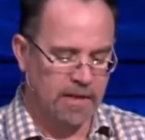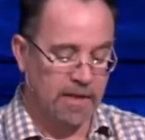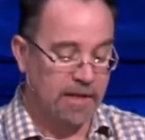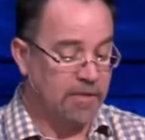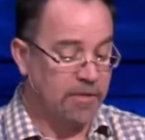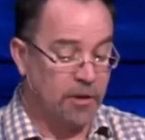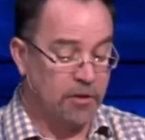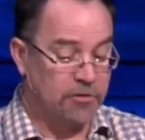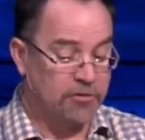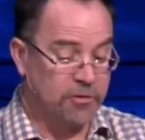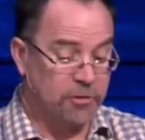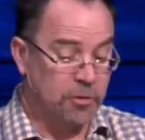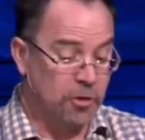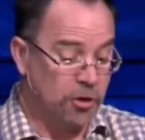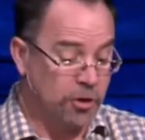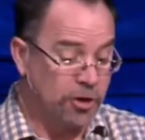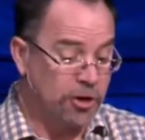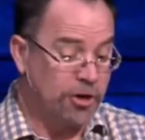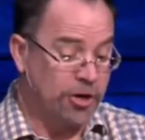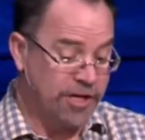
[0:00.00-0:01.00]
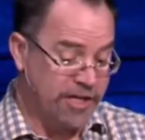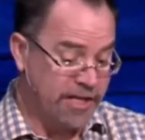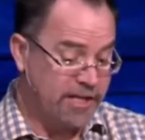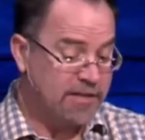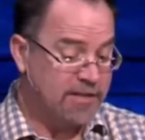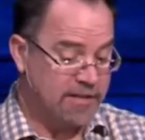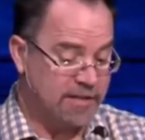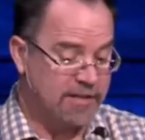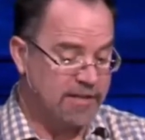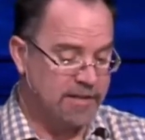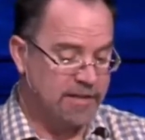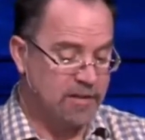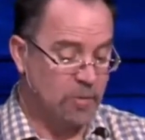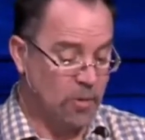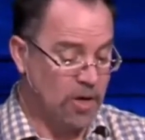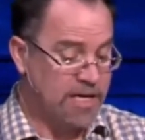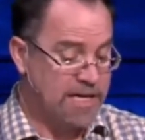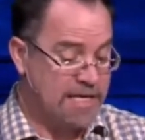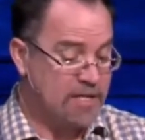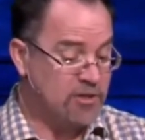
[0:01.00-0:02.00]
And those who heard it,
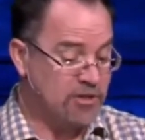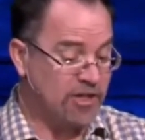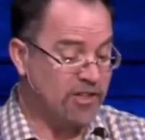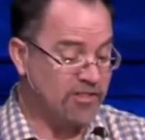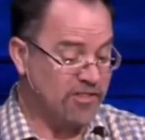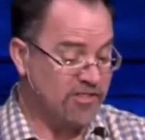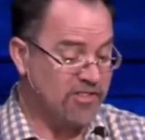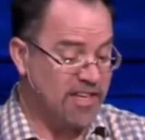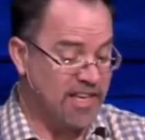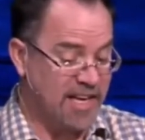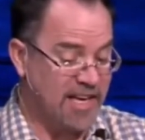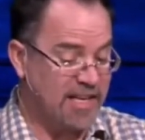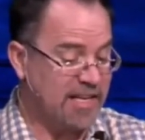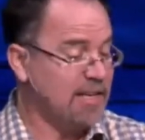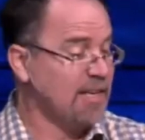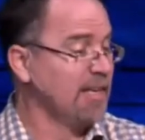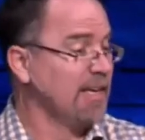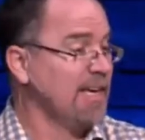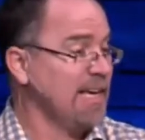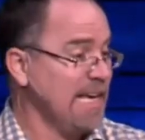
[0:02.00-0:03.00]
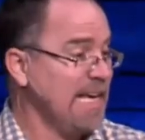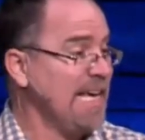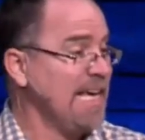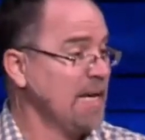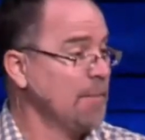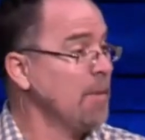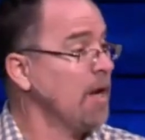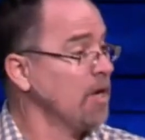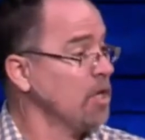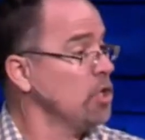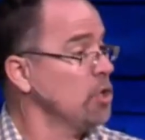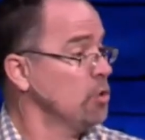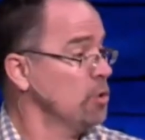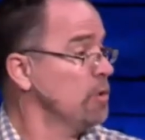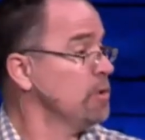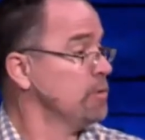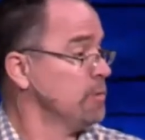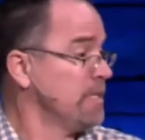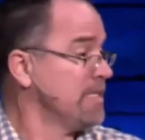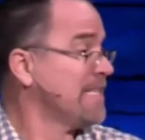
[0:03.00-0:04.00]
what he just said, he among you
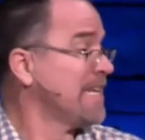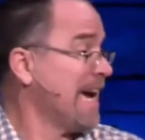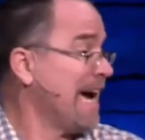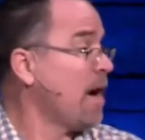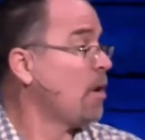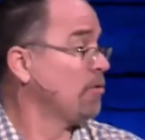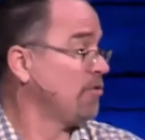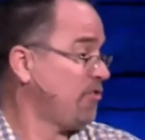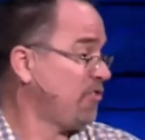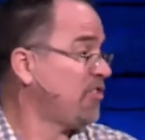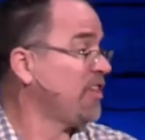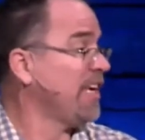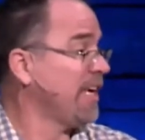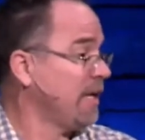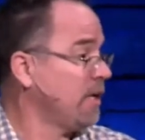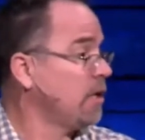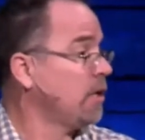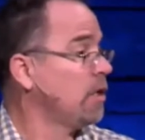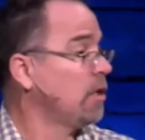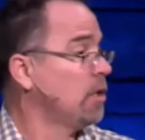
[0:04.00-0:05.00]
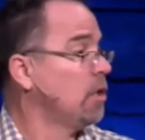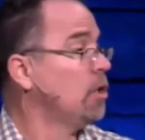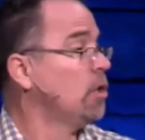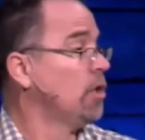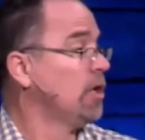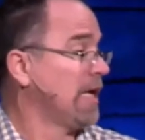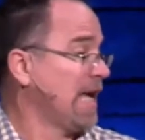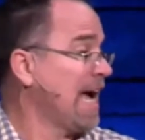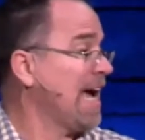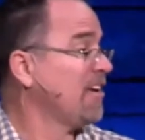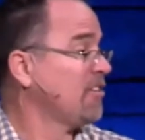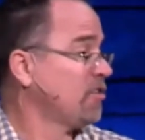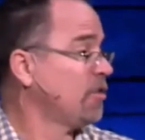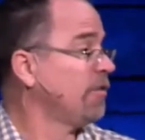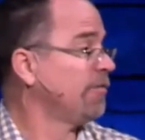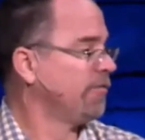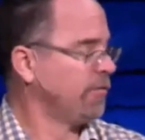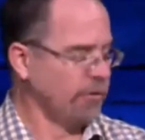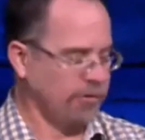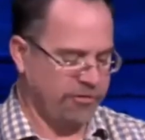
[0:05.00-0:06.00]
who without sin cast
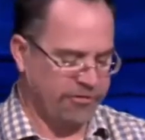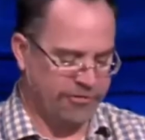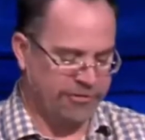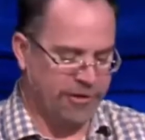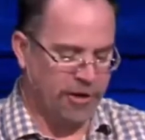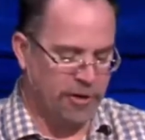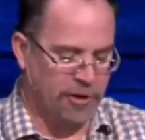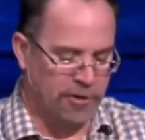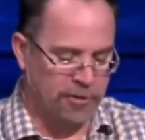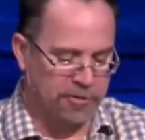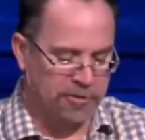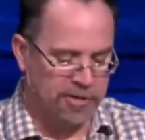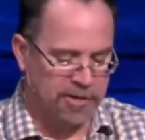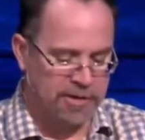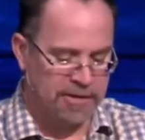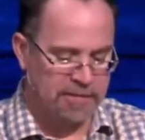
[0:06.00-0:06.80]
the first stone,